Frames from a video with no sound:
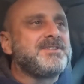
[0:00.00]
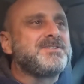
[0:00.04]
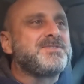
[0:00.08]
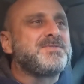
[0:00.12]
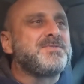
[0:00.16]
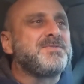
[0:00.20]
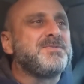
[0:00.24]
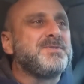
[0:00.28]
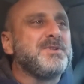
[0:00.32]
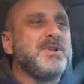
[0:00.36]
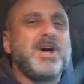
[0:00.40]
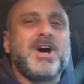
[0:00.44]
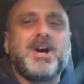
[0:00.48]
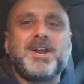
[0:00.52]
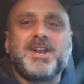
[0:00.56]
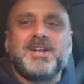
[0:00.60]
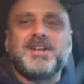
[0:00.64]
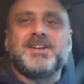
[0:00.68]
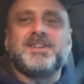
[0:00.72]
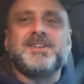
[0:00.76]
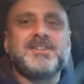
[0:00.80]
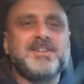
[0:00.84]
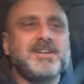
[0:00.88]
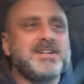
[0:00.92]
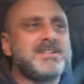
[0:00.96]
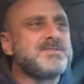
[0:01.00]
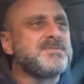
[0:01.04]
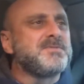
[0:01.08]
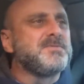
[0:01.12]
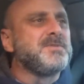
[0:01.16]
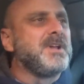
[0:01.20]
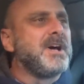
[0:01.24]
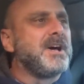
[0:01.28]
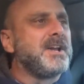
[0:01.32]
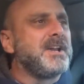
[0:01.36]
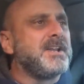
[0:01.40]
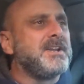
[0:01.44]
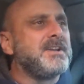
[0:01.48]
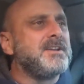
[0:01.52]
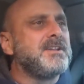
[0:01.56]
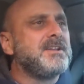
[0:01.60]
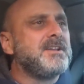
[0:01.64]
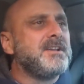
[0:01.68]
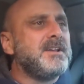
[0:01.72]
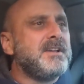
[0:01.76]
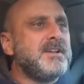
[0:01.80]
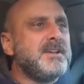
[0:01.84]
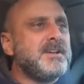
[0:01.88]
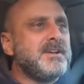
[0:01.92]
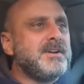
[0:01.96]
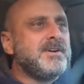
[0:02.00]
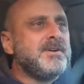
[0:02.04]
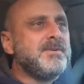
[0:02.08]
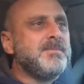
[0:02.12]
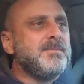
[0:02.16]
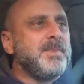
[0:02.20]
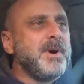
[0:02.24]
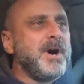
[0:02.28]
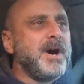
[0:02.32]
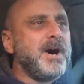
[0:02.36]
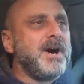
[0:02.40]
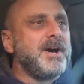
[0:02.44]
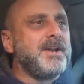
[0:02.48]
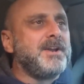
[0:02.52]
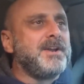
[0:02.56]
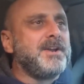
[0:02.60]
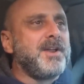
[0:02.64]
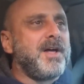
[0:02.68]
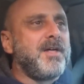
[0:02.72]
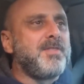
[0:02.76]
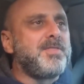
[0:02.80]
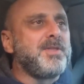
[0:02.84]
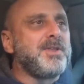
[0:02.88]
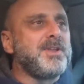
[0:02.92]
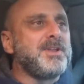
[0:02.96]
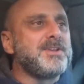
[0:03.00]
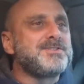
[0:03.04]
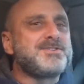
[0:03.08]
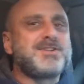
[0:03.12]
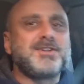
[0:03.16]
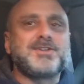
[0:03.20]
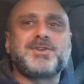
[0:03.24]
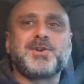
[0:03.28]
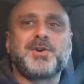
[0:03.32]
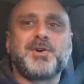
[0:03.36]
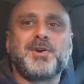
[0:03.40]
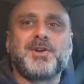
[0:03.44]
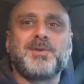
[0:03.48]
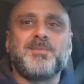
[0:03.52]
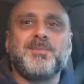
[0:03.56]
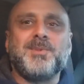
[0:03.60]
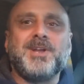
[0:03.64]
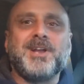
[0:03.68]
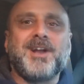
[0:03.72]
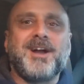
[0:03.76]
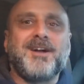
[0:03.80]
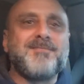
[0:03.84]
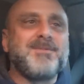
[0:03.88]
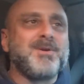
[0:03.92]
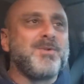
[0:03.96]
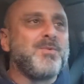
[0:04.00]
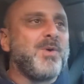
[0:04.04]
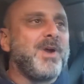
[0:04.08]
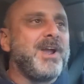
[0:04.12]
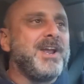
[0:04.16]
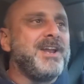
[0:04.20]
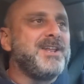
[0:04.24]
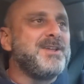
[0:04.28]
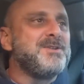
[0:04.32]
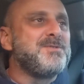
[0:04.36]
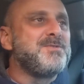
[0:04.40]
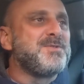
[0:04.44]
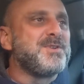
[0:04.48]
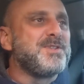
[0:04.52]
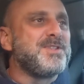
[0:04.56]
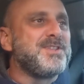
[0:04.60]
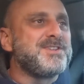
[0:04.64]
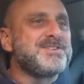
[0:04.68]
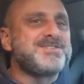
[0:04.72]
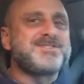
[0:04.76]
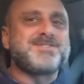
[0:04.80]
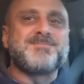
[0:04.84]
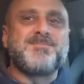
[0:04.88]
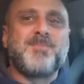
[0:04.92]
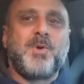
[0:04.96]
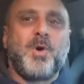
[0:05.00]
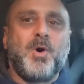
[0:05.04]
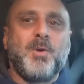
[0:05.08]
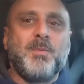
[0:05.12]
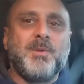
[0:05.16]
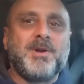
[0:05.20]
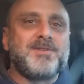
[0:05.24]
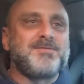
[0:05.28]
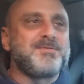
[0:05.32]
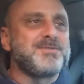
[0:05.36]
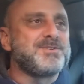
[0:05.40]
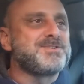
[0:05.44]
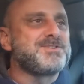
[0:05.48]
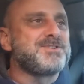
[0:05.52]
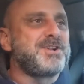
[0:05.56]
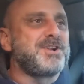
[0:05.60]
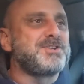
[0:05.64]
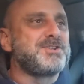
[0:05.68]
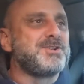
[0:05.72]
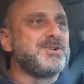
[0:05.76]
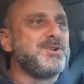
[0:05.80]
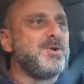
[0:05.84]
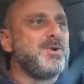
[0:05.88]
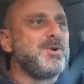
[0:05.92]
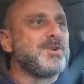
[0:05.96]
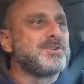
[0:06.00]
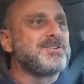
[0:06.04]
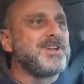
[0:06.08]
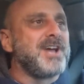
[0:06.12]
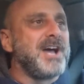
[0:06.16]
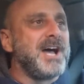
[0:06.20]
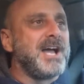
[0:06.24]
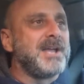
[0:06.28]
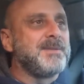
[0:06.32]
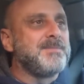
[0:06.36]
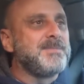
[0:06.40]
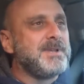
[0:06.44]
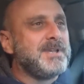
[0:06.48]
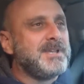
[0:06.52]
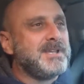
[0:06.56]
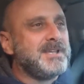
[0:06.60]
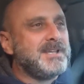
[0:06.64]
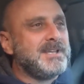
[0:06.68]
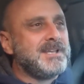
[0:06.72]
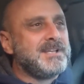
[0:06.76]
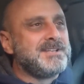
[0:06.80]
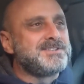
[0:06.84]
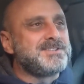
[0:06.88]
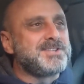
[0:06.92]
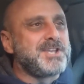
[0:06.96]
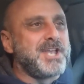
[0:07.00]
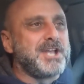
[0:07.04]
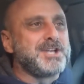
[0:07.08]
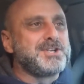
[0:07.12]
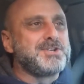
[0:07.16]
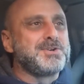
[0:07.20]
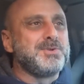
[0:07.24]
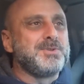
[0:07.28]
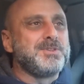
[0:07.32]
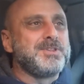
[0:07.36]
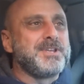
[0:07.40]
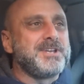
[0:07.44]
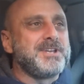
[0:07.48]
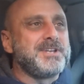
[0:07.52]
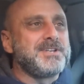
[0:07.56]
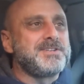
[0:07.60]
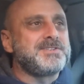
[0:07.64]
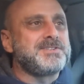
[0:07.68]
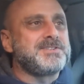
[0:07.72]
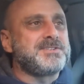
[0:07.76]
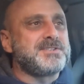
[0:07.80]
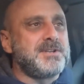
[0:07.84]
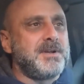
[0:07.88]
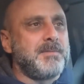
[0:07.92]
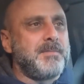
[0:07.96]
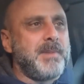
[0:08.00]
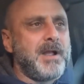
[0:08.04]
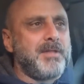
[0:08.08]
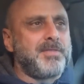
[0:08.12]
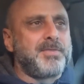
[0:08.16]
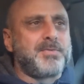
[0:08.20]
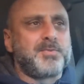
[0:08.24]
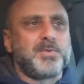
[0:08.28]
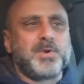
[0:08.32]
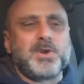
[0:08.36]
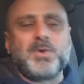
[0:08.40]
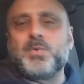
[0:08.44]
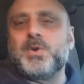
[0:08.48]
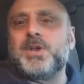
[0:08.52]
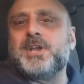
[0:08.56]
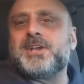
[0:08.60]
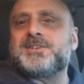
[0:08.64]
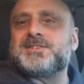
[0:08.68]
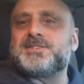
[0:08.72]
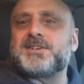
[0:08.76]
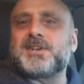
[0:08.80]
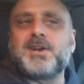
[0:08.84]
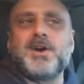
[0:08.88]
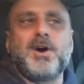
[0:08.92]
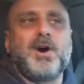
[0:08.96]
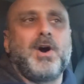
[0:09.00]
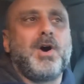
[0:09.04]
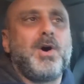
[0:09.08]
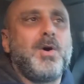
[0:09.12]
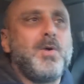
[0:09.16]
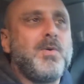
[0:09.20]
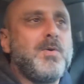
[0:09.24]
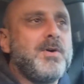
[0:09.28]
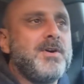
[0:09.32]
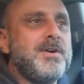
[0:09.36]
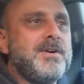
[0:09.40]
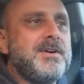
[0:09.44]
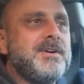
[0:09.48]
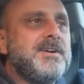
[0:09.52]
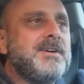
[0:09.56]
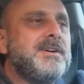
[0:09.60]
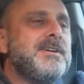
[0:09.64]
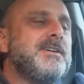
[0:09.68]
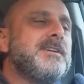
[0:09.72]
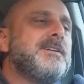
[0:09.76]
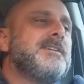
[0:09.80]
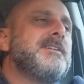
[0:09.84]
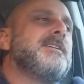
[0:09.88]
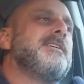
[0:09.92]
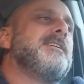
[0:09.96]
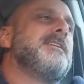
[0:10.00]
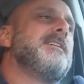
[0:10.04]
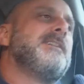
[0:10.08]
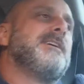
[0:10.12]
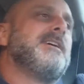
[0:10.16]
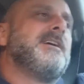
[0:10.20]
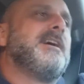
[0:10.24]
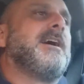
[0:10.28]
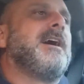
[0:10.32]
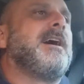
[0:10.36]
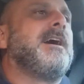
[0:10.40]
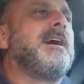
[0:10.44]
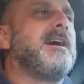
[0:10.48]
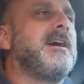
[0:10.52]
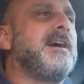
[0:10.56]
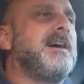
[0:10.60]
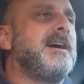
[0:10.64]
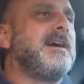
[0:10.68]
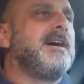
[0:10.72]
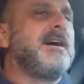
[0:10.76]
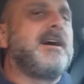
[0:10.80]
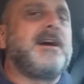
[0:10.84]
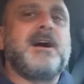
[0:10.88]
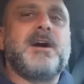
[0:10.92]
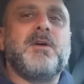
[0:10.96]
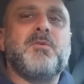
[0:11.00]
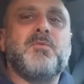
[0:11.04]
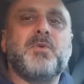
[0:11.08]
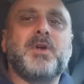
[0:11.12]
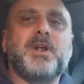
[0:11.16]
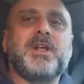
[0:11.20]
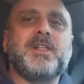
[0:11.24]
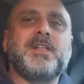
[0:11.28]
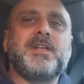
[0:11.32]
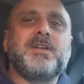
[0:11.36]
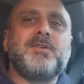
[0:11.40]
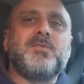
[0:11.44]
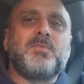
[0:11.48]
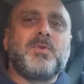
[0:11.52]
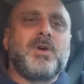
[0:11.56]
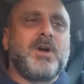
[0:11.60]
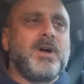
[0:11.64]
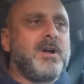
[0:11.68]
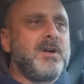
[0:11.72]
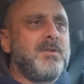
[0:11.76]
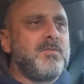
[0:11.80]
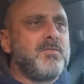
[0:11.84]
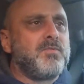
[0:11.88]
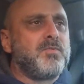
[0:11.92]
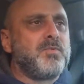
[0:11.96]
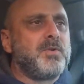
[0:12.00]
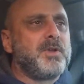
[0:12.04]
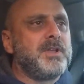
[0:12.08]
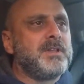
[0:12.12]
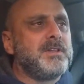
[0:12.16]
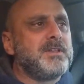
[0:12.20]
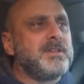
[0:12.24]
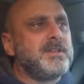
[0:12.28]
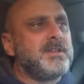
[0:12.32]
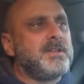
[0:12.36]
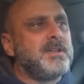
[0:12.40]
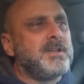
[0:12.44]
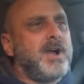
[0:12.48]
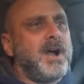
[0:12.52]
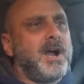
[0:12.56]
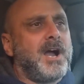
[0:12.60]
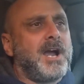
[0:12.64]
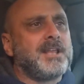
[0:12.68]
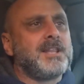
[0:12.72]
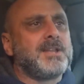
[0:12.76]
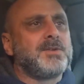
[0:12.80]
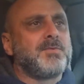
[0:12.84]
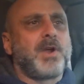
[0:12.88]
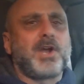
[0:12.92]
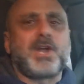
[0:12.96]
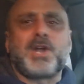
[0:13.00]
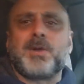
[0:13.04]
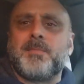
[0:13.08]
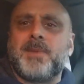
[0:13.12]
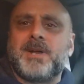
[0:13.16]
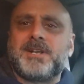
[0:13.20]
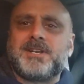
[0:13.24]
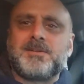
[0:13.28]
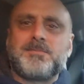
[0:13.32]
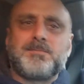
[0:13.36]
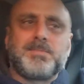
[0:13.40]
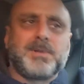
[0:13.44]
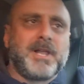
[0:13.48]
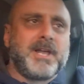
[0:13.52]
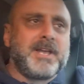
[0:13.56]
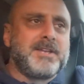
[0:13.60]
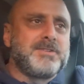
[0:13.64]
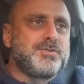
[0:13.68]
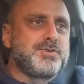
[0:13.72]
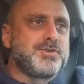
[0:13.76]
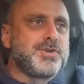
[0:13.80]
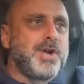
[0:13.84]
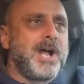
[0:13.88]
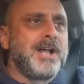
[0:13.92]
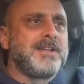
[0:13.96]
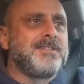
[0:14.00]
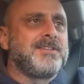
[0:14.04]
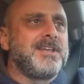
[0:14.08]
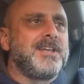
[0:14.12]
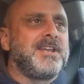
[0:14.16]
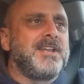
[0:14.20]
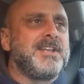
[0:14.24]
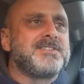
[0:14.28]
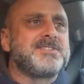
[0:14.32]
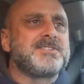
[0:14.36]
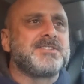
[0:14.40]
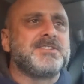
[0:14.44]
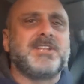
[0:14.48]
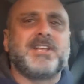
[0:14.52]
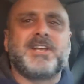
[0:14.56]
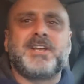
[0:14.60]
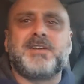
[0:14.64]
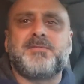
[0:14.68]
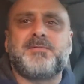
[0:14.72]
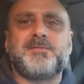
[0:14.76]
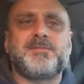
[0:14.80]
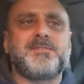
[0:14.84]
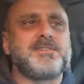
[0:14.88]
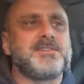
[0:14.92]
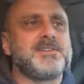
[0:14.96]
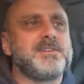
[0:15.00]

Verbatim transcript: It's flooded. It's flooded. But nothing is deterring me. I've been waiting for this moment for such a long time. Scheduled this about three weeks ago. Uh, really, uh, really highly recommended place. John did his lift,